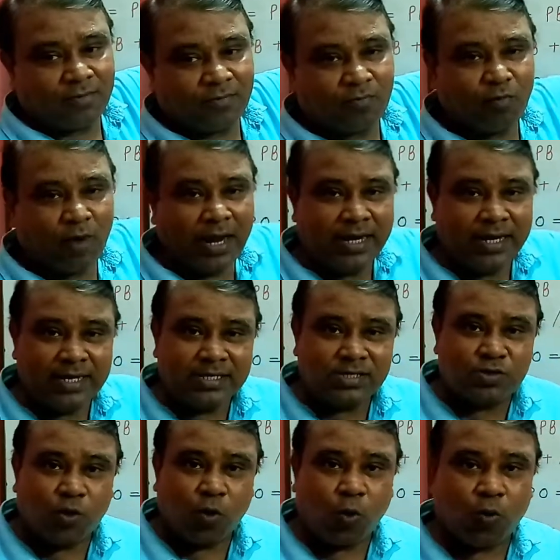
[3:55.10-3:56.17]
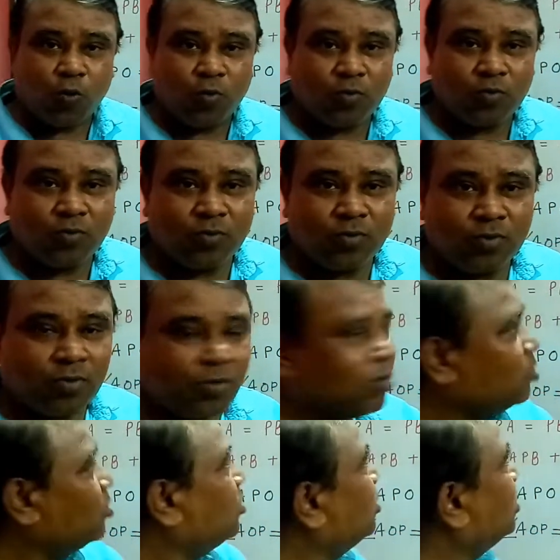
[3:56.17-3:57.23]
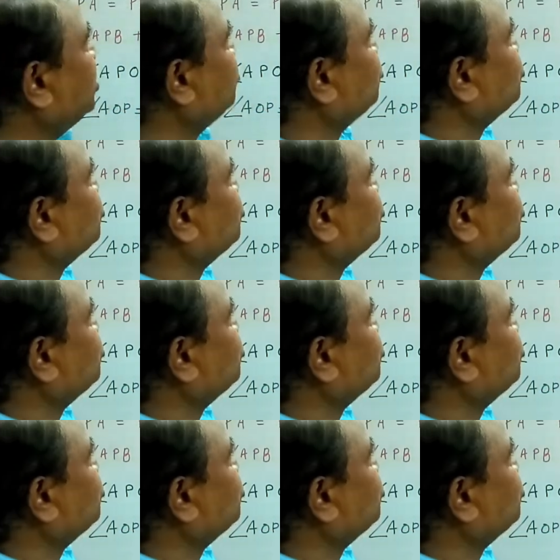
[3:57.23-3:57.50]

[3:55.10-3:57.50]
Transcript: Why it is so? You